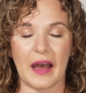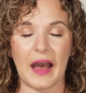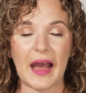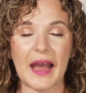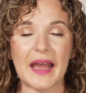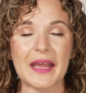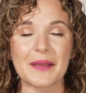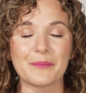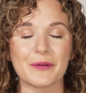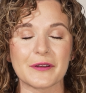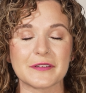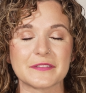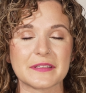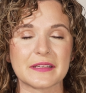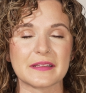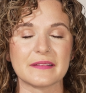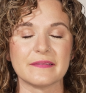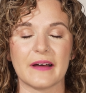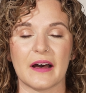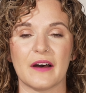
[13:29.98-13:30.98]
I
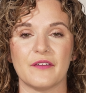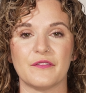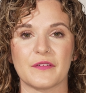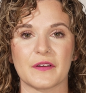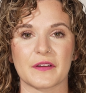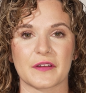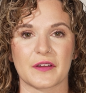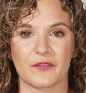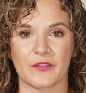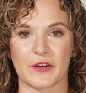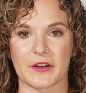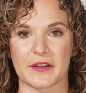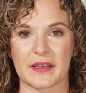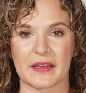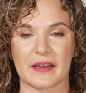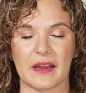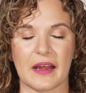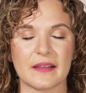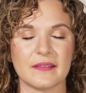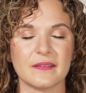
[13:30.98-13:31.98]
personally love
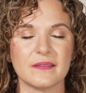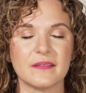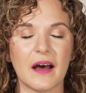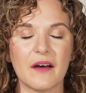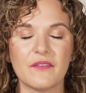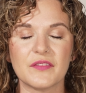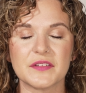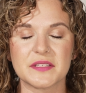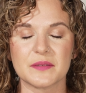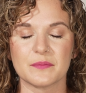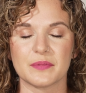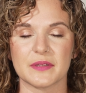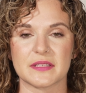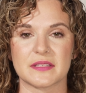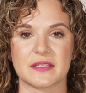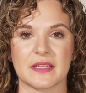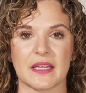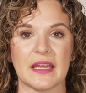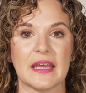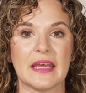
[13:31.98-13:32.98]
ConvertKit. I love the
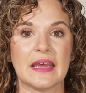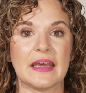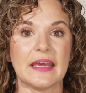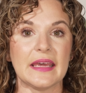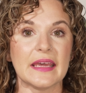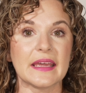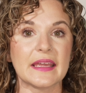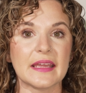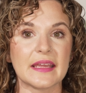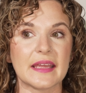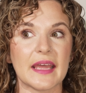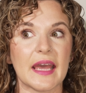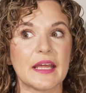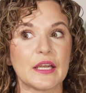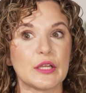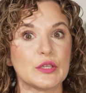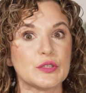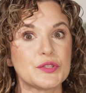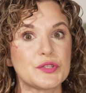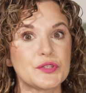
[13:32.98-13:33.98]
simplicity. It can
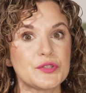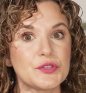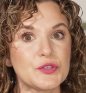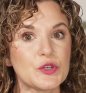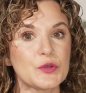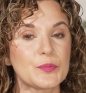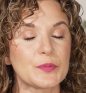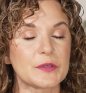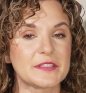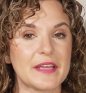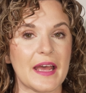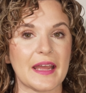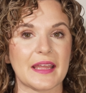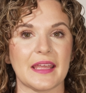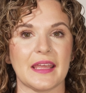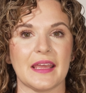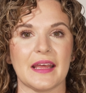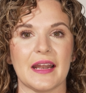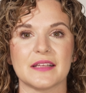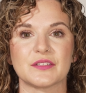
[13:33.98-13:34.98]
get super
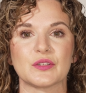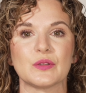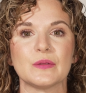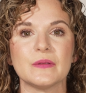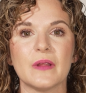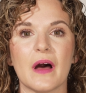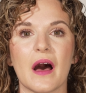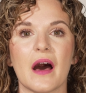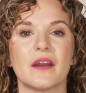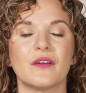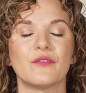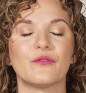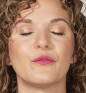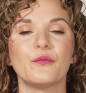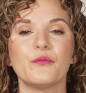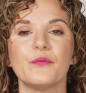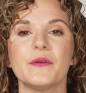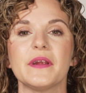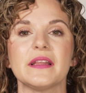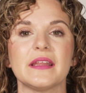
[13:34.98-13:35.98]
techy. It has a lot of
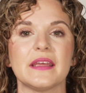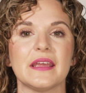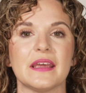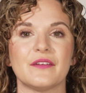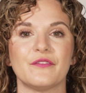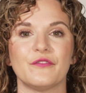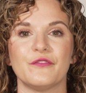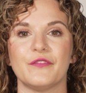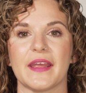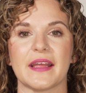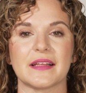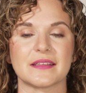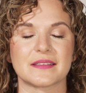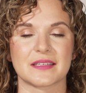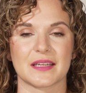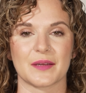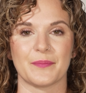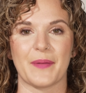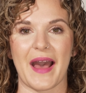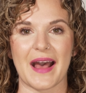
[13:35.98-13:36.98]
really
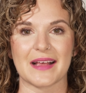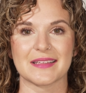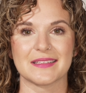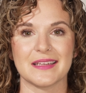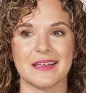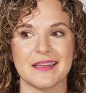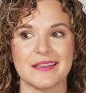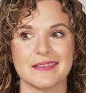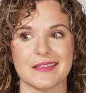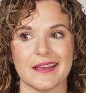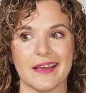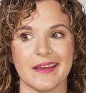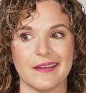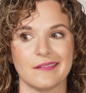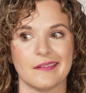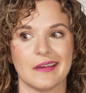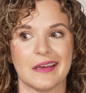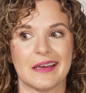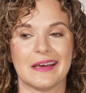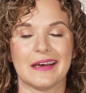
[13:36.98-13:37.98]
advanced capacities,
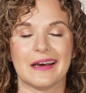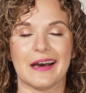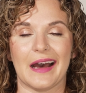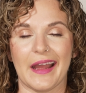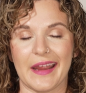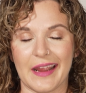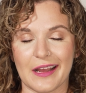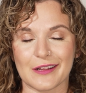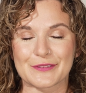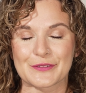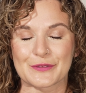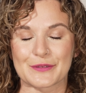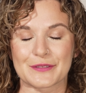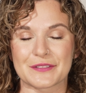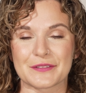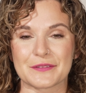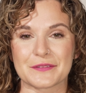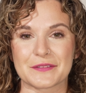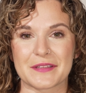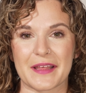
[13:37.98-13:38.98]
and I
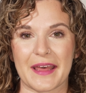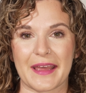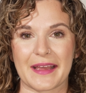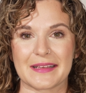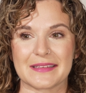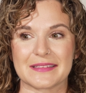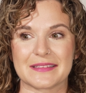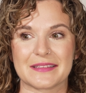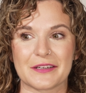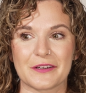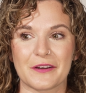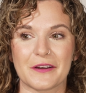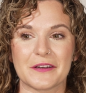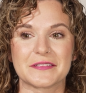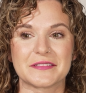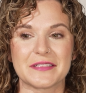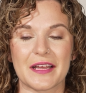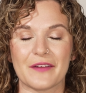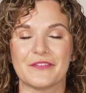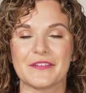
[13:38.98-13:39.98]
outsource those things. There are
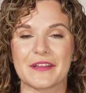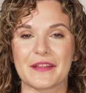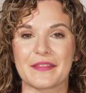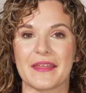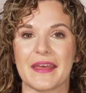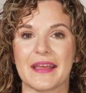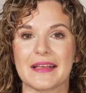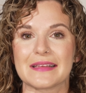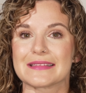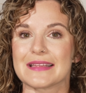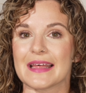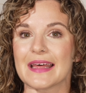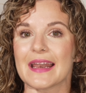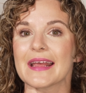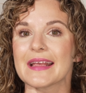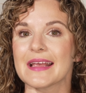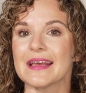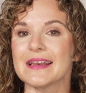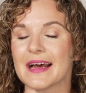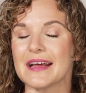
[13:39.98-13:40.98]
definitely things that
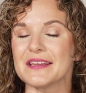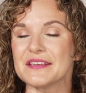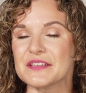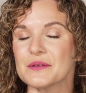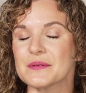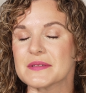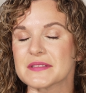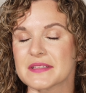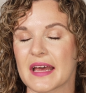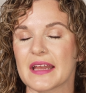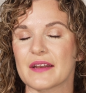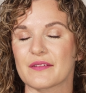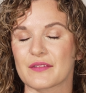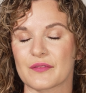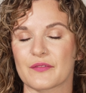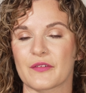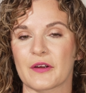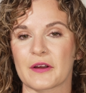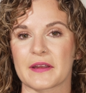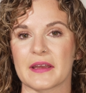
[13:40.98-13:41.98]
I cannot do inside of
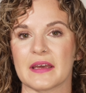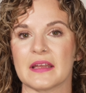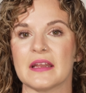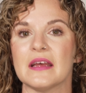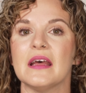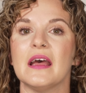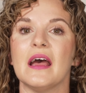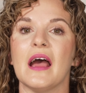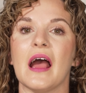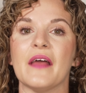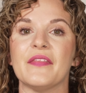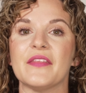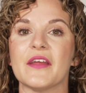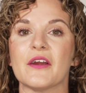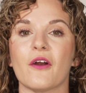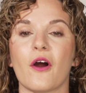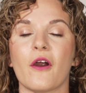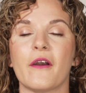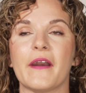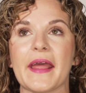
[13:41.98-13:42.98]
ConvertKit, and
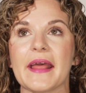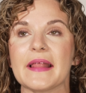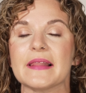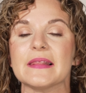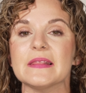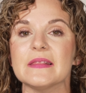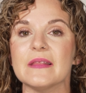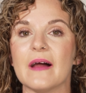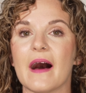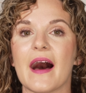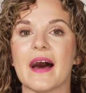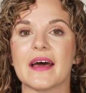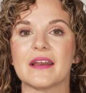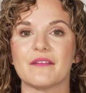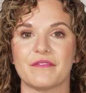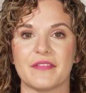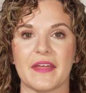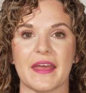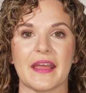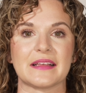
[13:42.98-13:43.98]
there are a lot
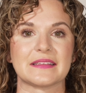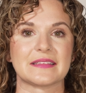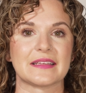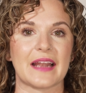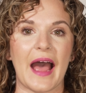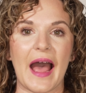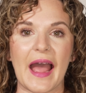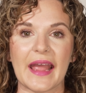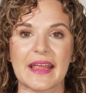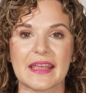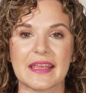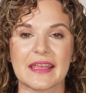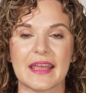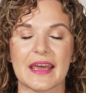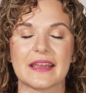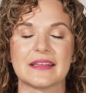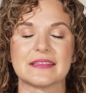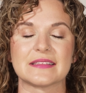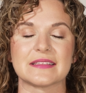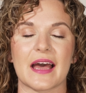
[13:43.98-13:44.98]
of things that I can
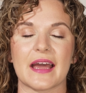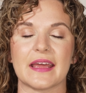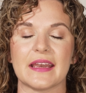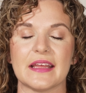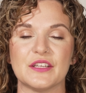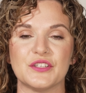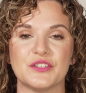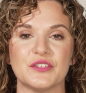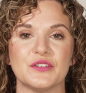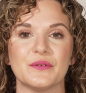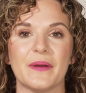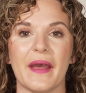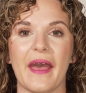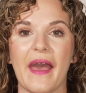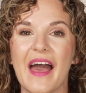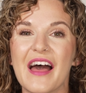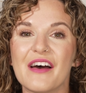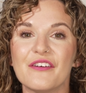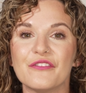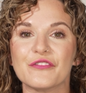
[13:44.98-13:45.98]
get inside and do
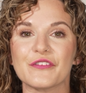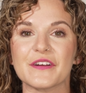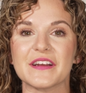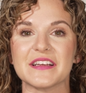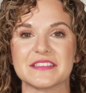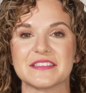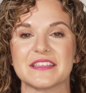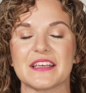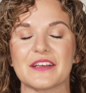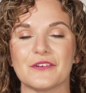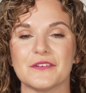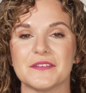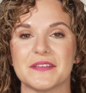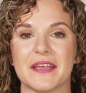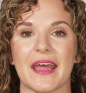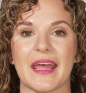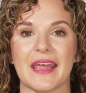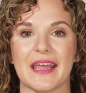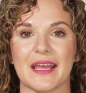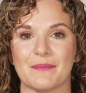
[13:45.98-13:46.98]
every single
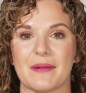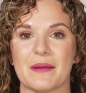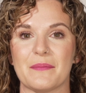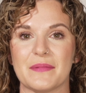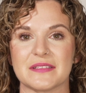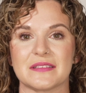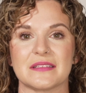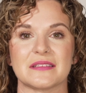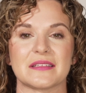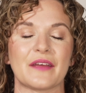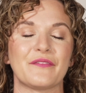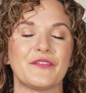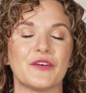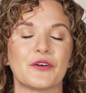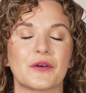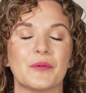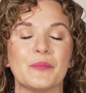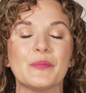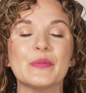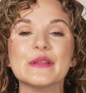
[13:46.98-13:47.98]
day in my business. I
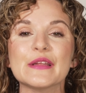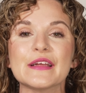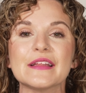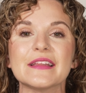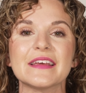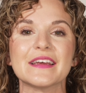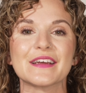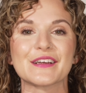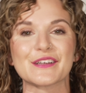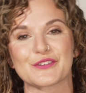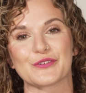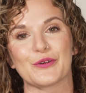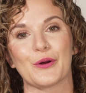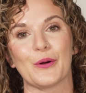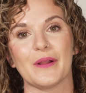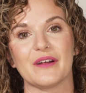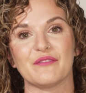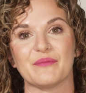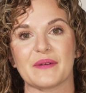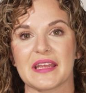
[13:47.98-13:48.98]
feel completely in
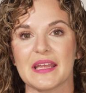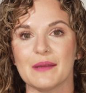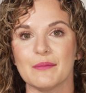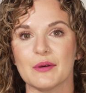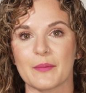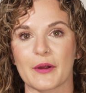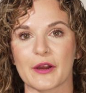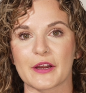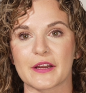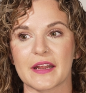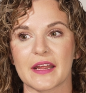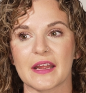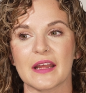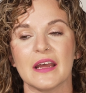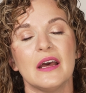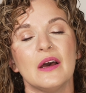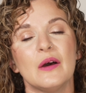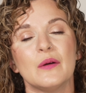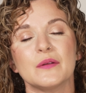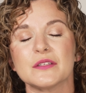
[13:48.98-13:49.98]
control of my email marketing,
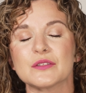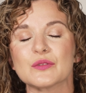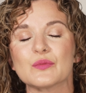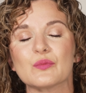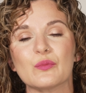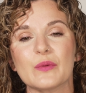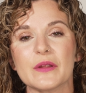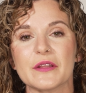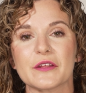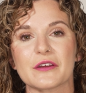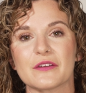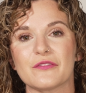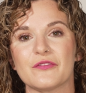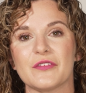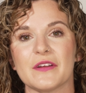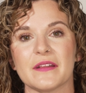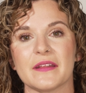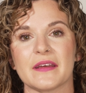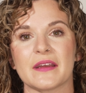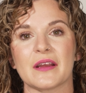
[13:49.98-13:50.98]
which is a really good
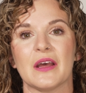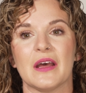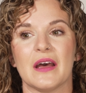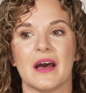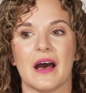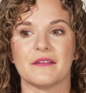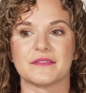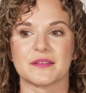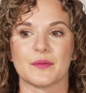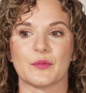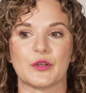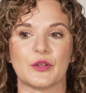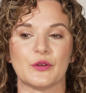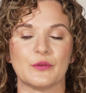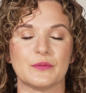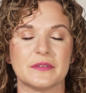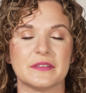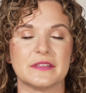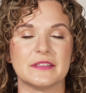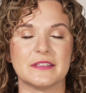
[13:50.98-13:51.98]
feeling of someone
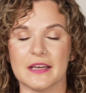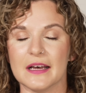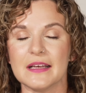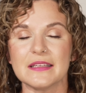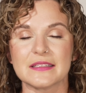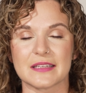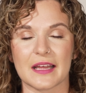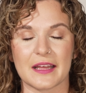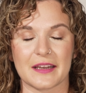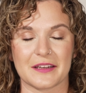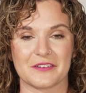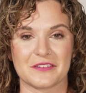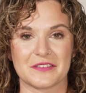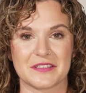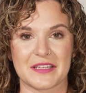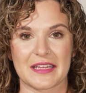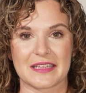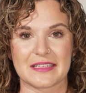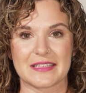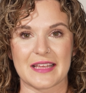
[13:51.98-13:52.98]
who does not
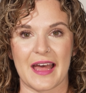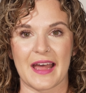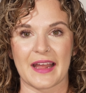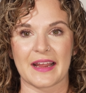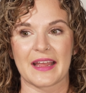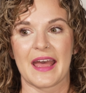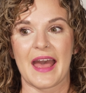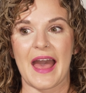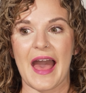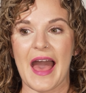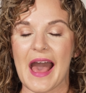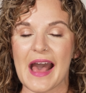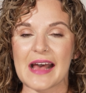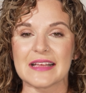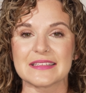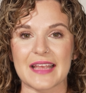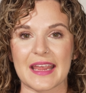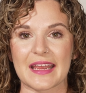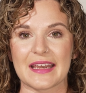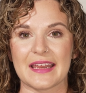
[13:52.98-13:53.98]
understand tech,
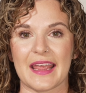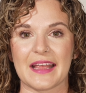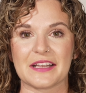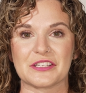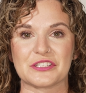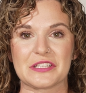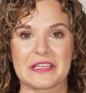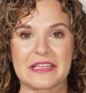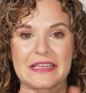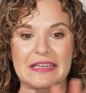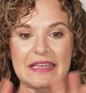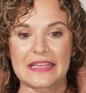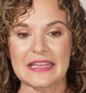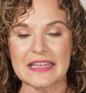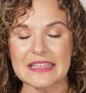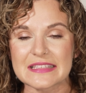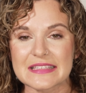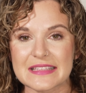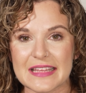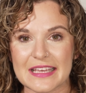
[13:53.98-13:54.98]
has ADHD,
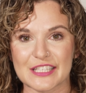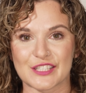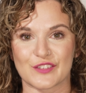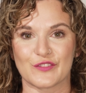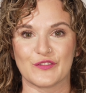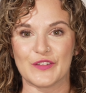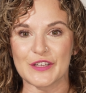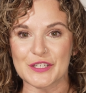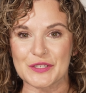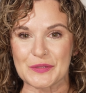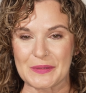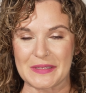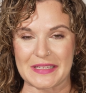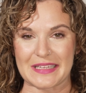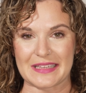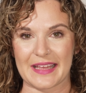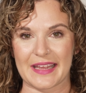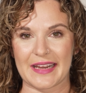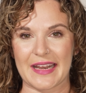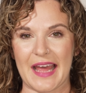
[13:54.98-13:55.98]
needs things
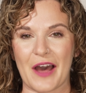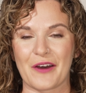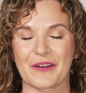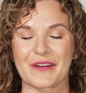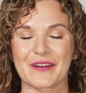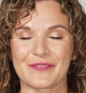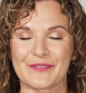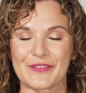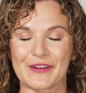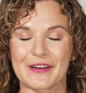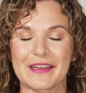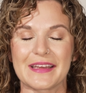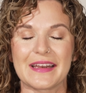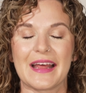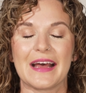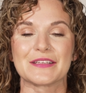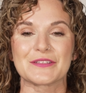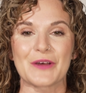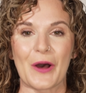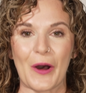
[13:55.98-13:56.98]
visually laid out. ConvertKit
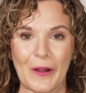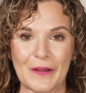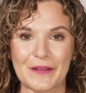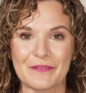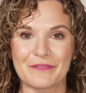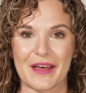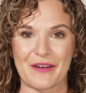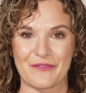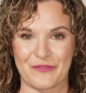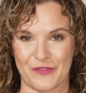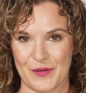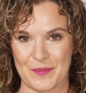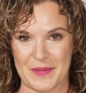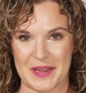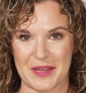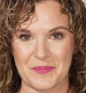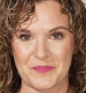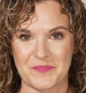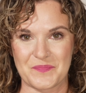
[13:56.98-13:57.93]
has all of that for me.